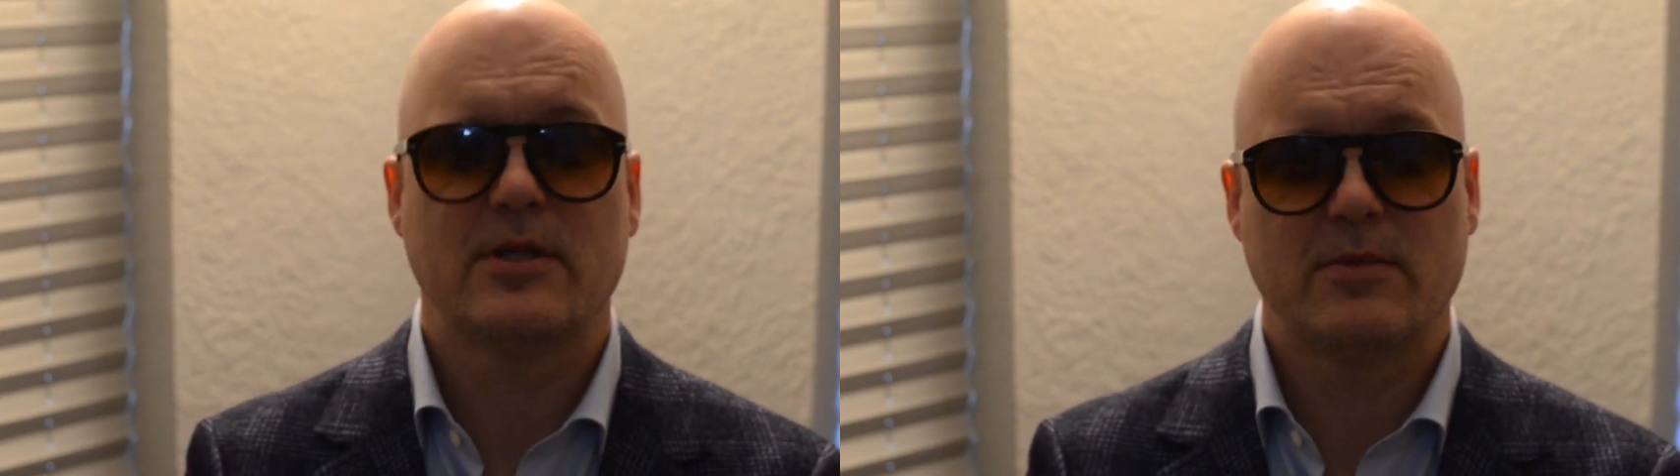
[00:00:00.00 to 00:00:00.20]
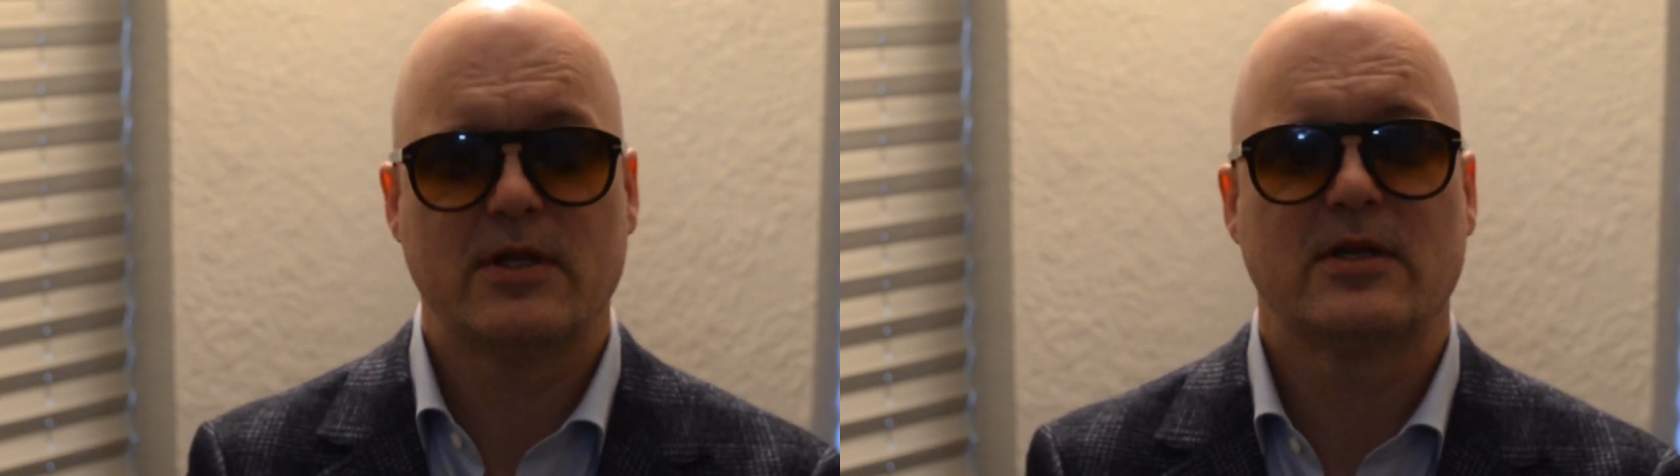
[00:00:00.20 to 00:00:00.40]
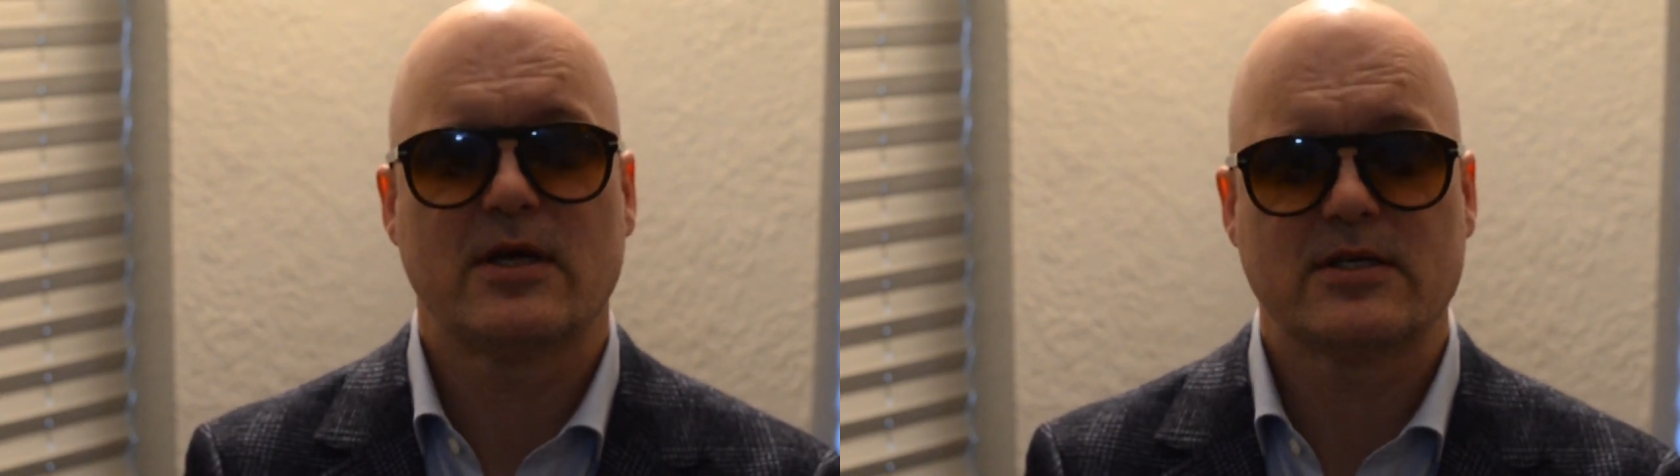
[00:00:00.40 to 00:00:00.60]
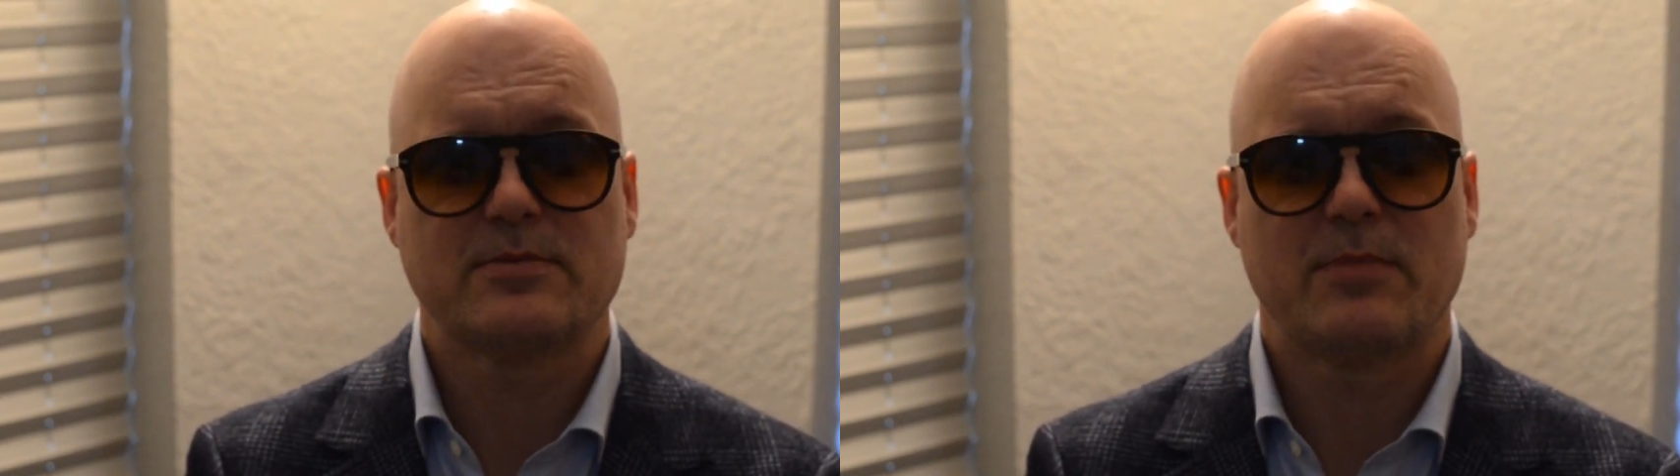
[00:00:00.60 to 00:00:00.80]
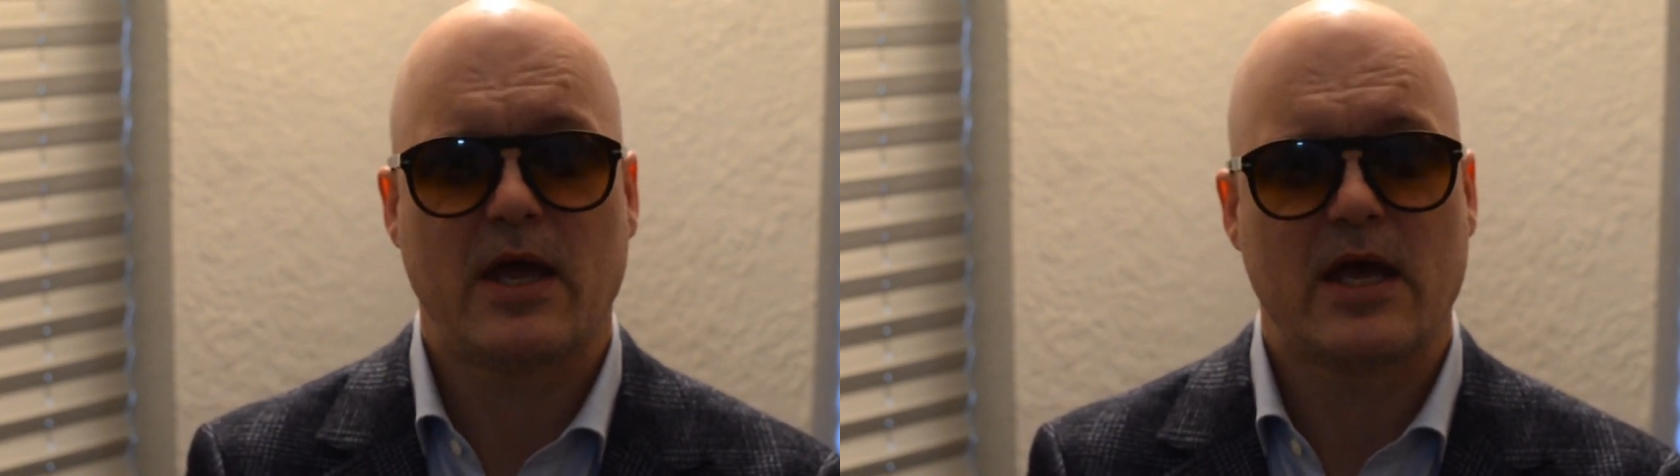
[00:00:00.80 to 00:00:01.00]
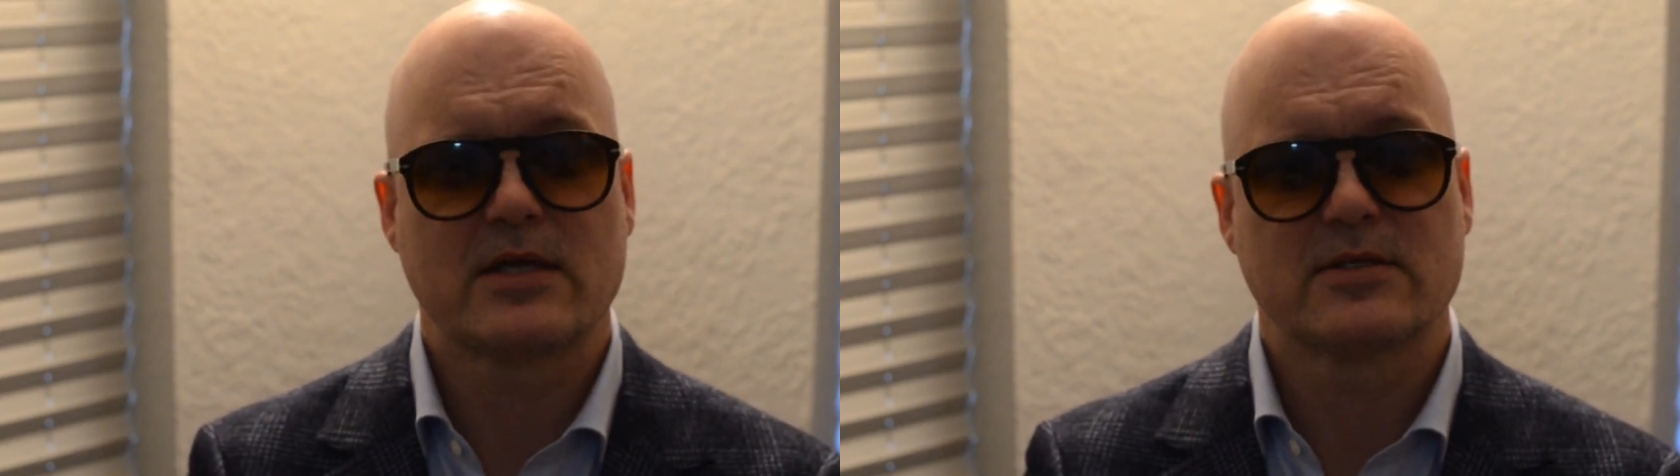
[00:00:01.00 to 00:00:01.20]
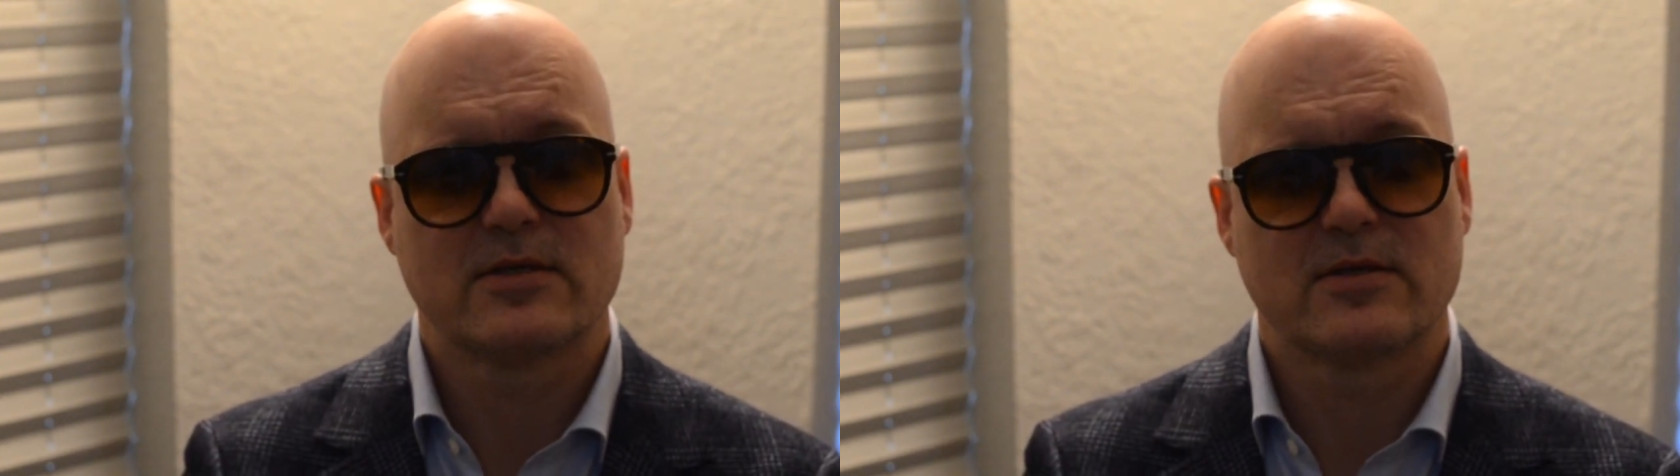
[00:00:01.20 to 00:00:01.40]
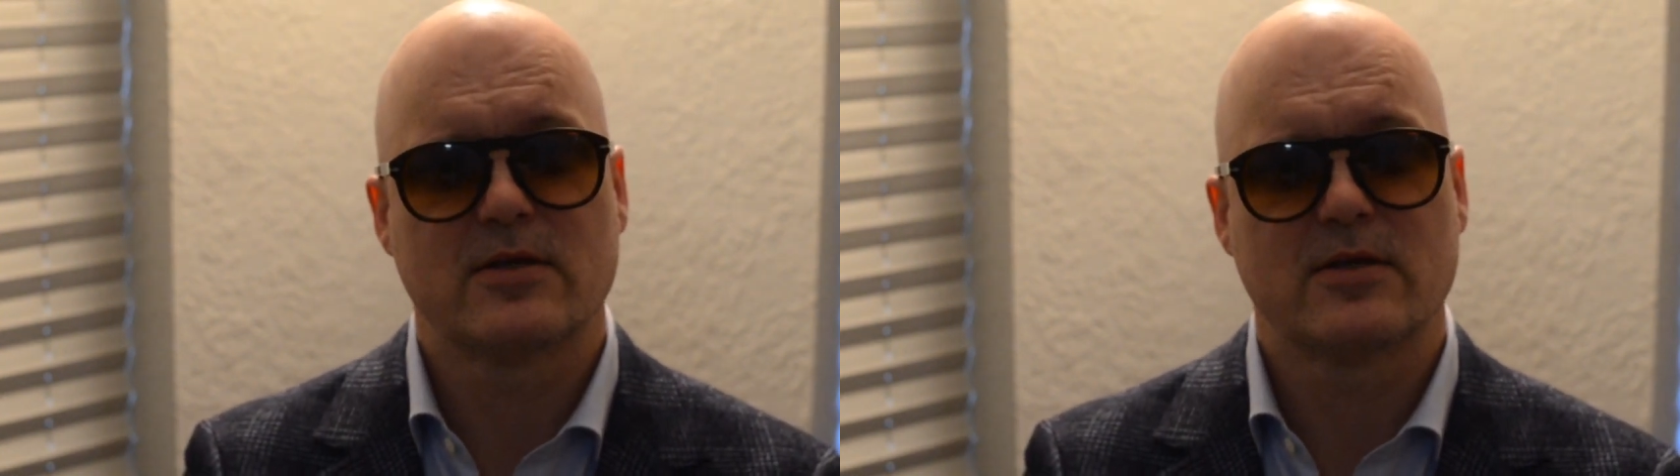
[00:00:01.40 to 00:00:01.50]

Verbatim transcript: them in the dust bags and they'll,